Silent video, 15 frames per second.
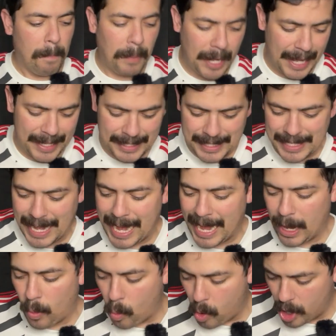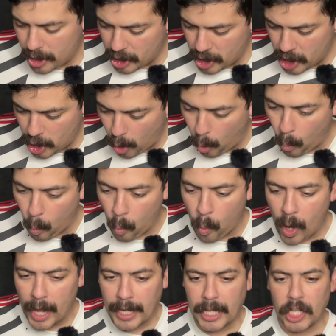But I want to know
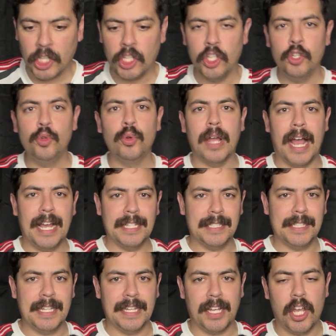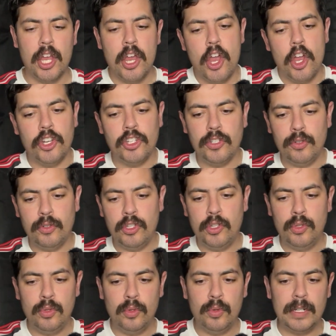what you guys think. Do
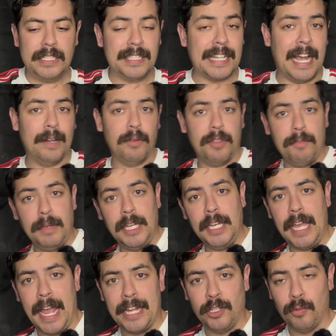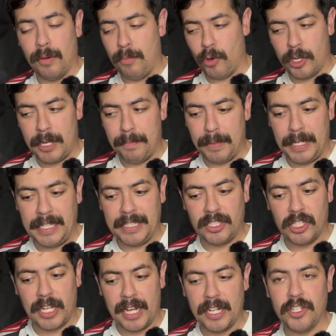you side with me and you want more companies
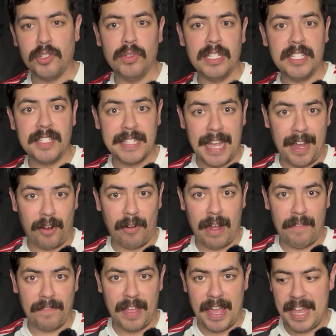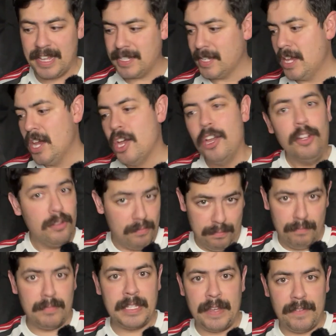to kind of do these Techcraft-esque,
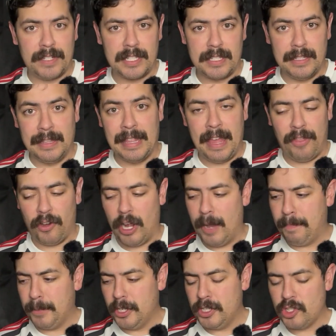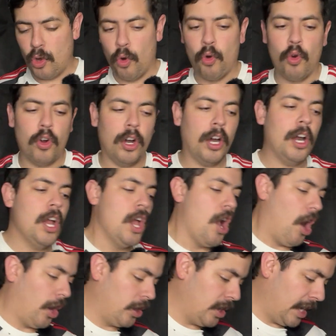give us leather uppers? Or
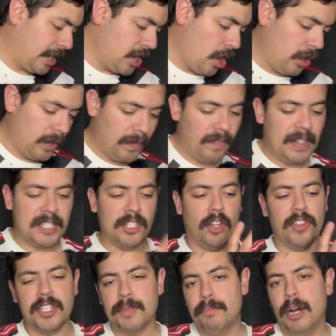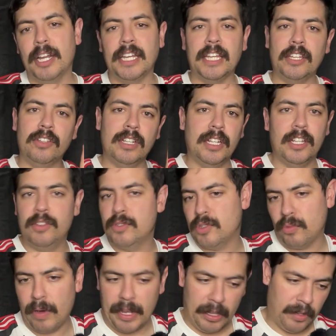are you like, no, you've invested all this money, you need to use
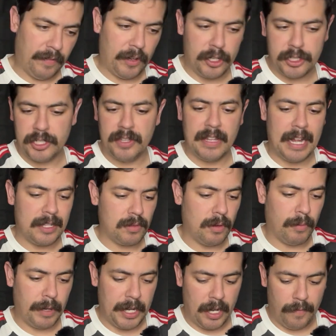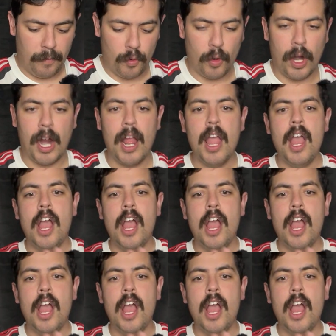the regular version, that's what we're here for?